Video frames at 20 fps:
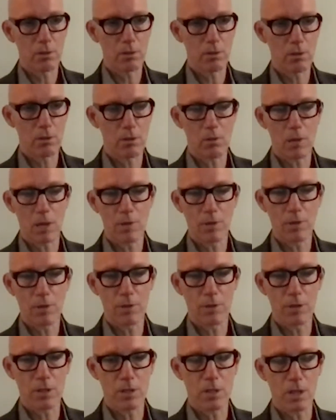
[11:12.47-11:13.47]
you know around the
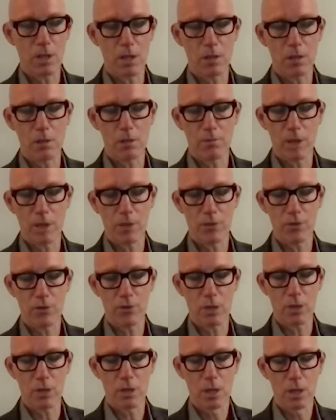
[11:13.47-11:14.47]
genocide
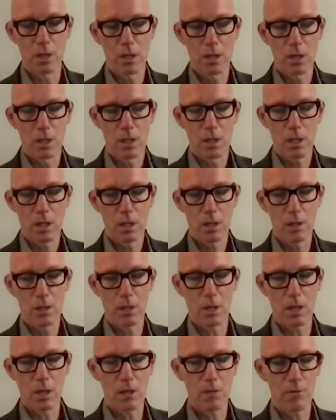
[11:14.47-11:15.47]
convention in
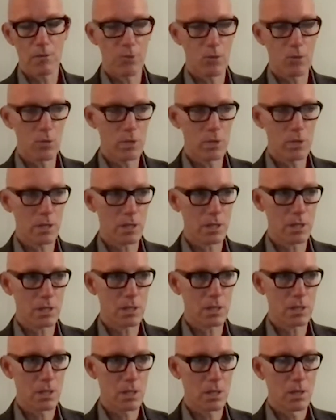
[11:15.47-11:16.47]
the late
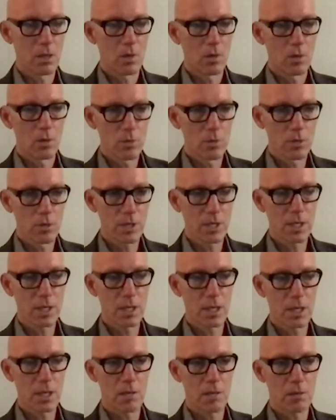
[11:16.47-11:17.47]
40s, you'll see
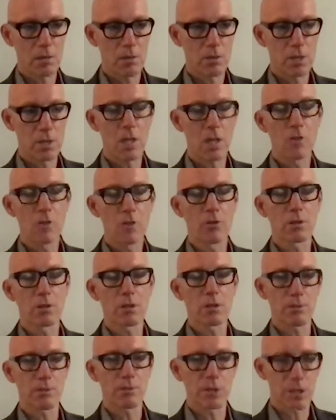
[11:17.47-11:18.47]
that it was
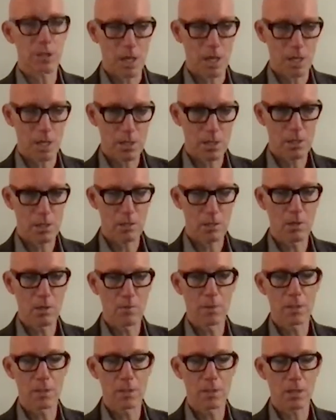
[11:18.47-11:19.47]
interest of states to
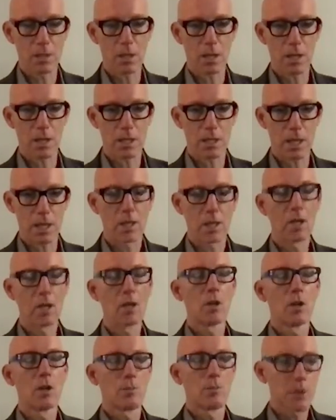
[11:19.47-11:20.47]
limit it like that
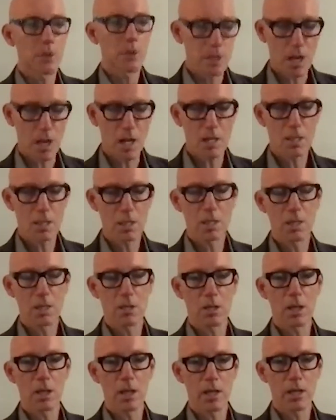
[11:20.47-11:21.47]
precisely
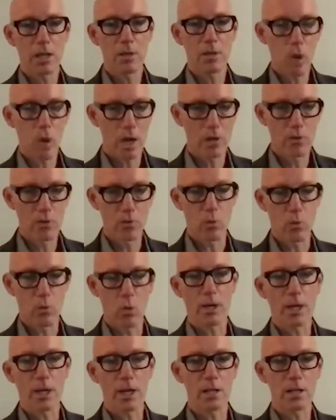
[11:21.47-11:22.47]
so they could wage
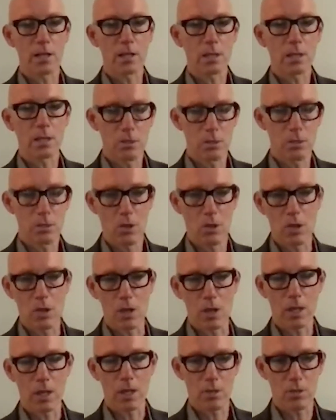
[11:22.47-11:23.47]
war against
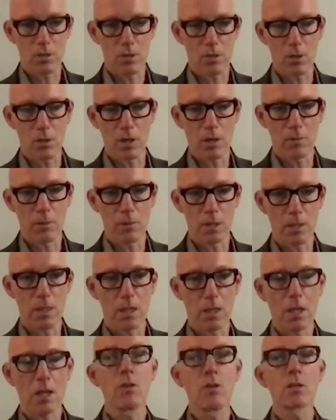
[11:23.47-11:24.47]
internal and external
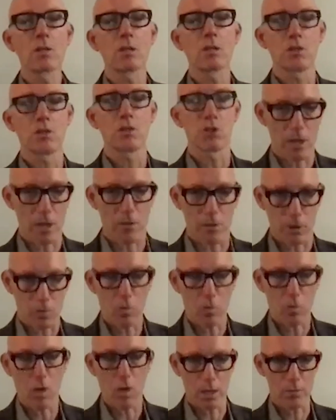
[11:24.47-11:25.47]
enemies in this
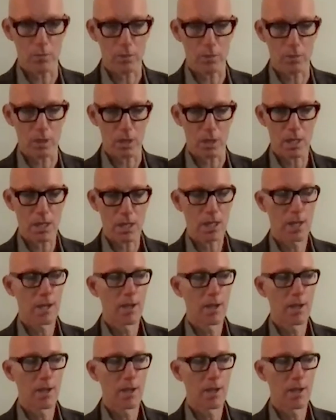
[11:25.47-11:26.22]
degenerate way, if you like,